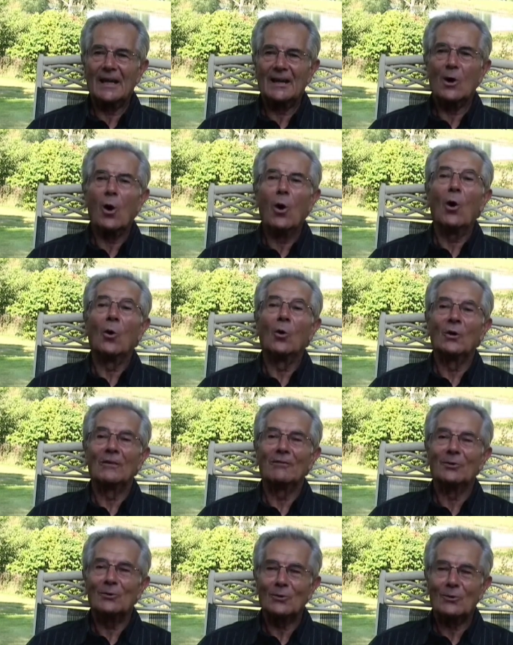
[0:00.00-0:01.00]
and all
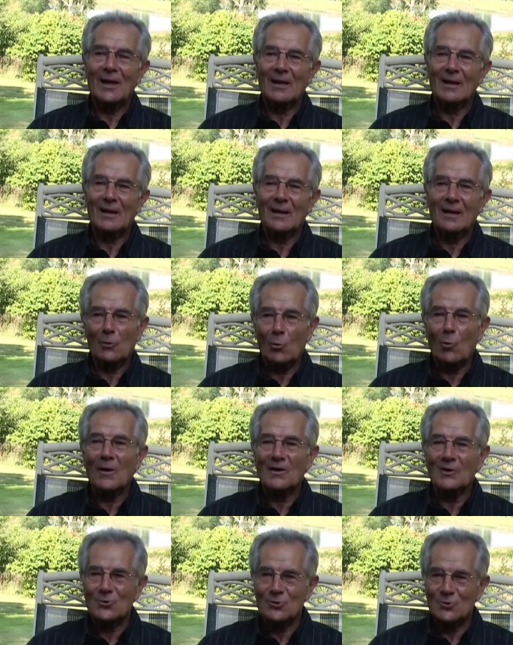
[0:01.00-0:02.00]
living together in
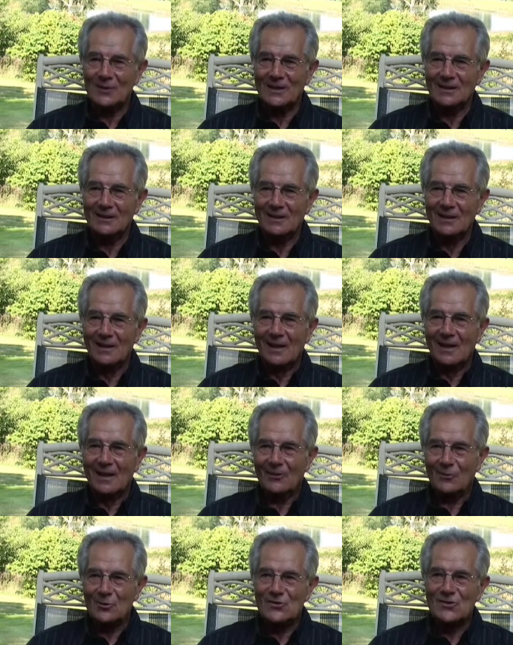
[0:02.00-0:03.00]
one street
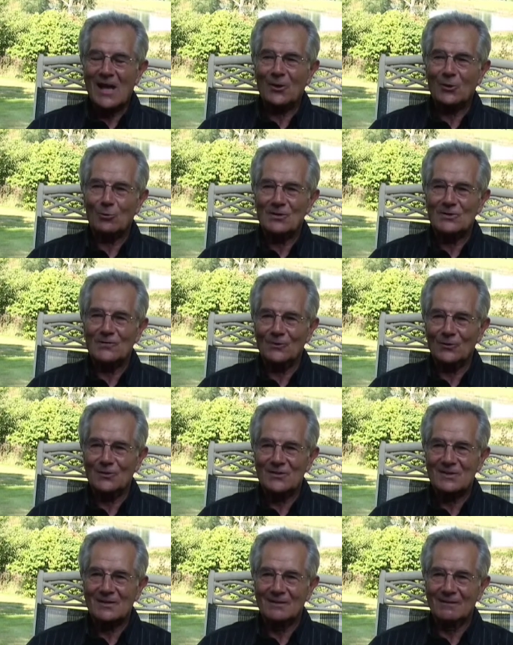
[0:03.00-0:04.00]
on the southwest
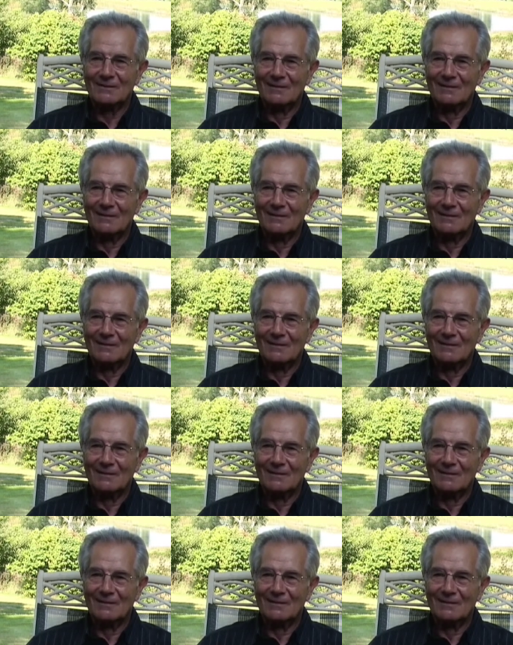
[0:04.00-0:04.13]
first,